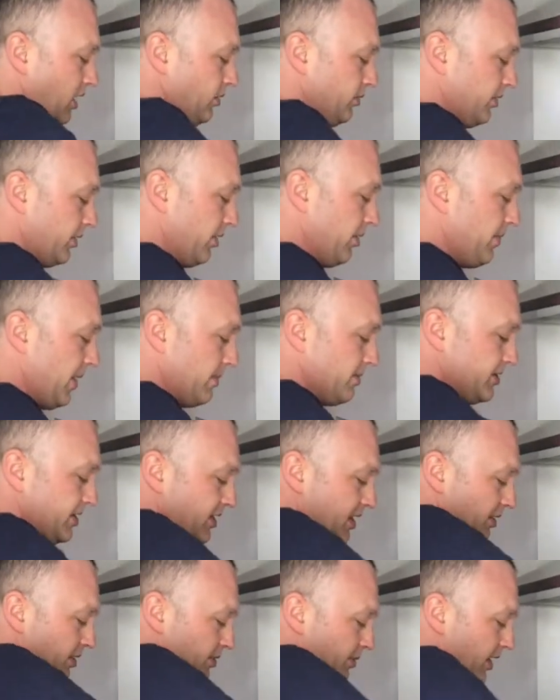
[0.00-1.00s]
we've got the peppers in
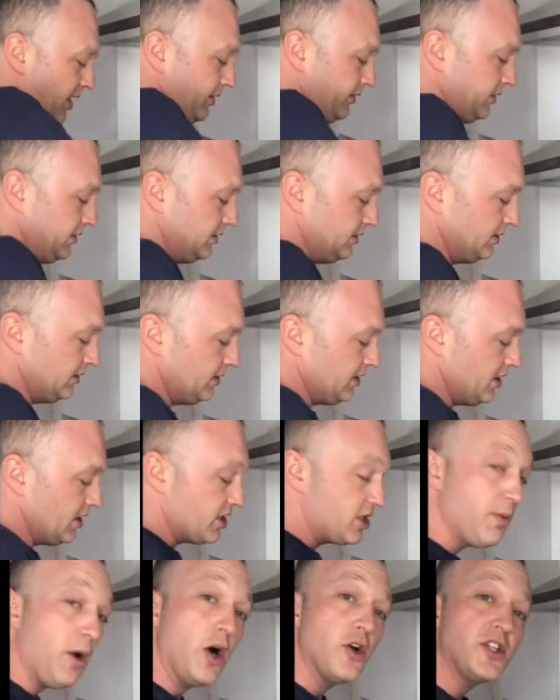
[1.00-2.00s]
there as well.
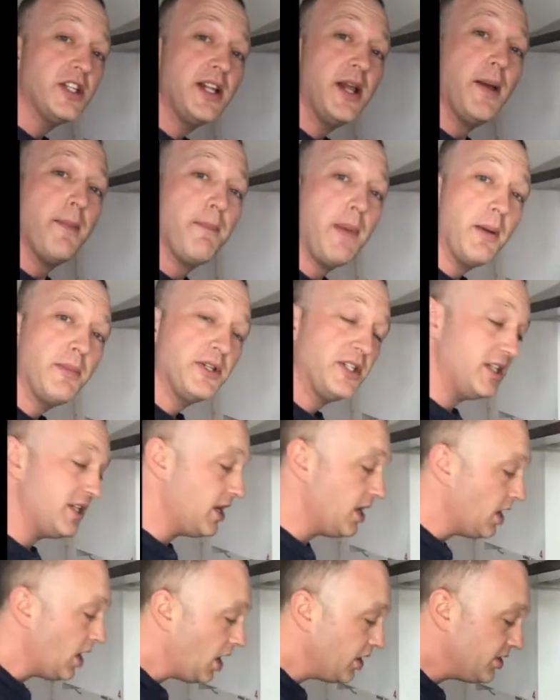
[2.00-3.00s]
Tomatoes in there, peppers in there,
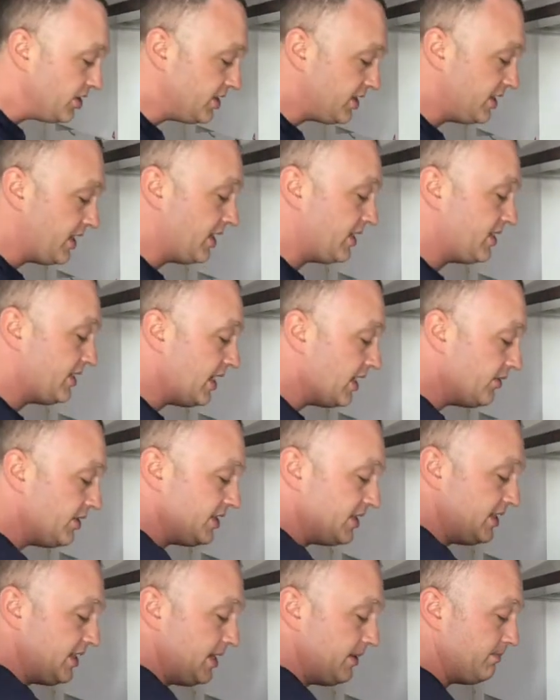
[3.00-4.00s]
onions in there, celery's
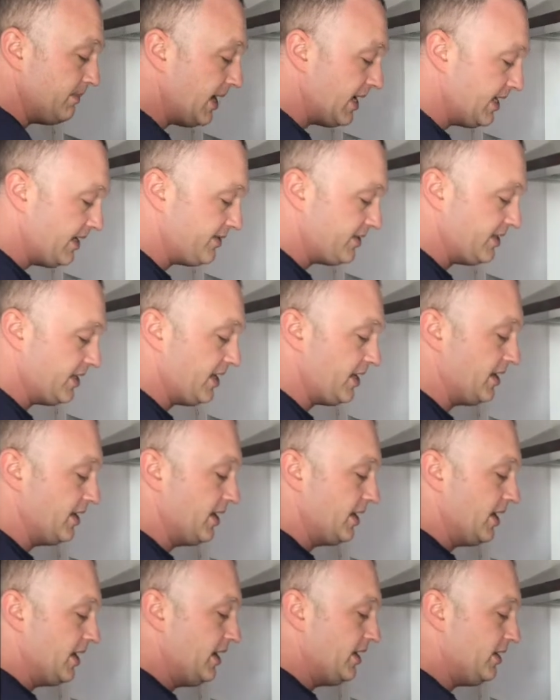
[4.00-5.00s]
in there, bay leaves in there, a
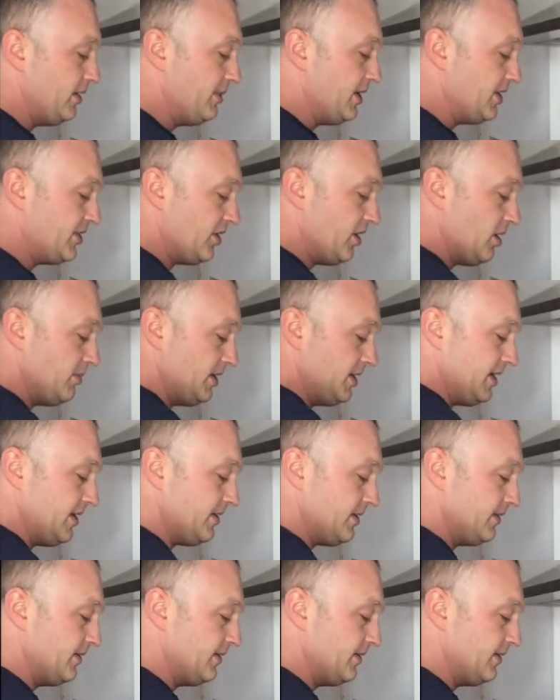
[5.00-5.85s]
little bit of thyme in there,